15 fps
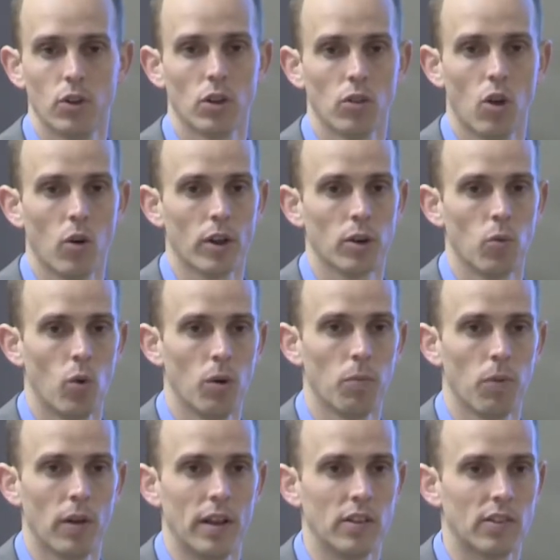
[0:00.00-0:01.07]
You can log in one
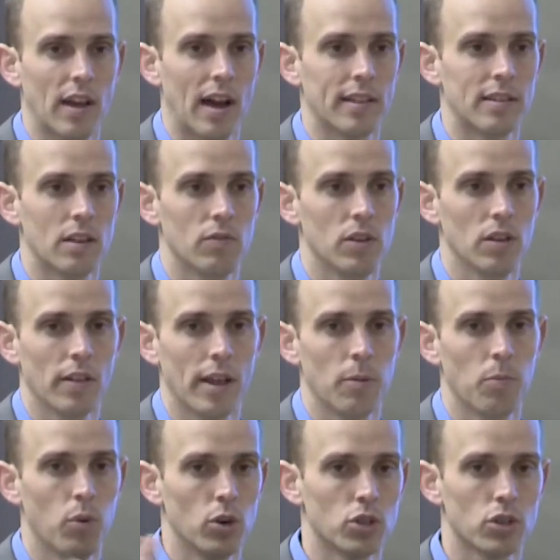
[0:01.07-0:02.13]
place, add that
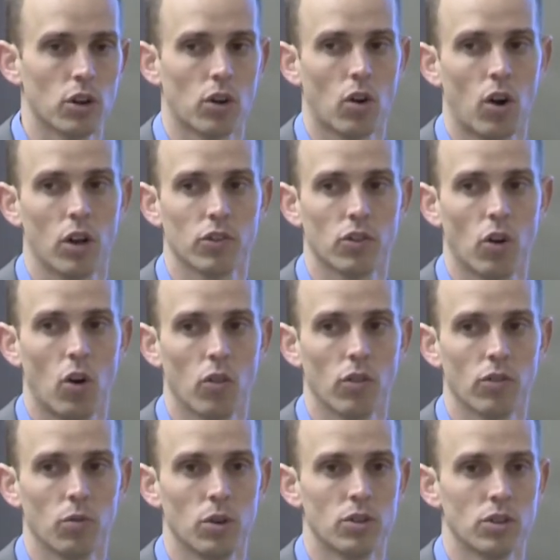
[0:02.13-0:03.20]
VLAN, push it across to all the
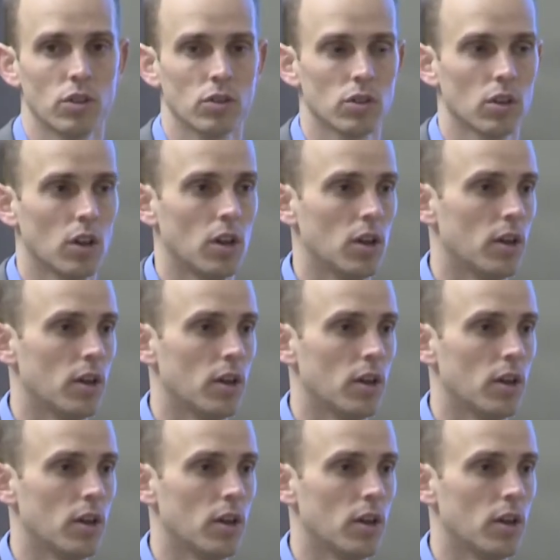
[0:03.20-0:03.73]
switches.